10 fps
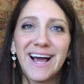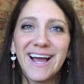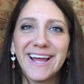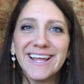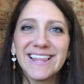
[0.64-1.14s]

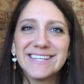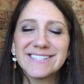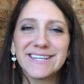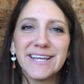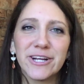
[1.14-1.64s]
Hi,
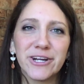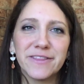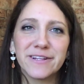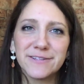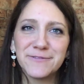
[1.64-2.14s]
Leslie here
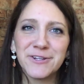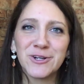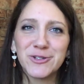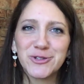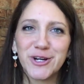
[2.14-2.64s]
at the Clifton
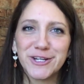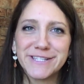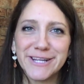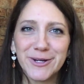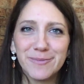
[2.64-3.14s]
Cultural
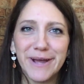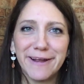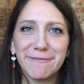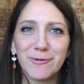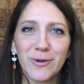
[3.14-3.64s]
Arts Center,
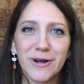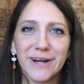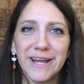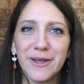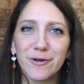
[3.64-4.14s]
back
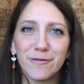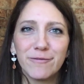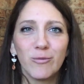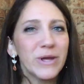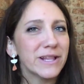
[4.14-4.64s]
for
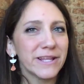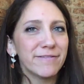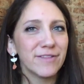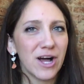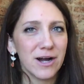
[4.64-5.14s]
another
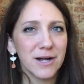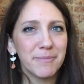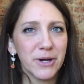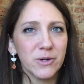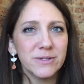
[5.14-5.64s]
weekly
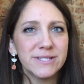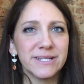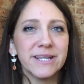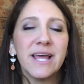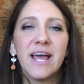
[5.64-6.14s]
vlog
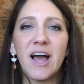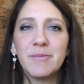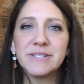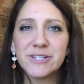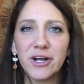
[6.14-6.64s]
post. And
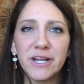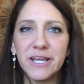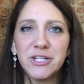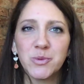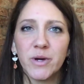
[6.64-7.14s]
I've been starting
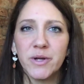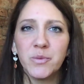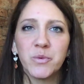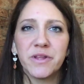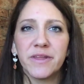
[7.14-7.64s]
each
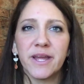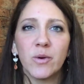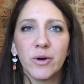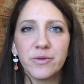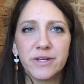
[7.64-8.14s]
one with a
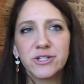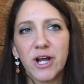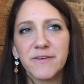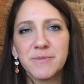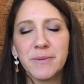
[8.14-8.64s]
quote that
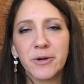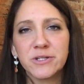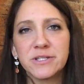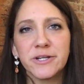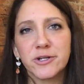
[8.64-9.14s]
drives me
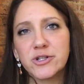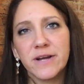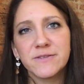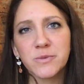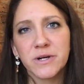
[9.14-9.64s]
personally or
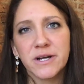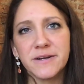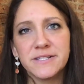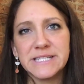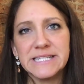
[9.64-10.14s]
drives the work
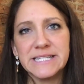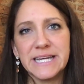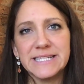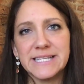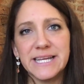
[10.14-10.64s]
at
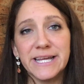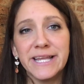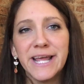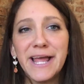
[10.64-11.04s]
CCAC.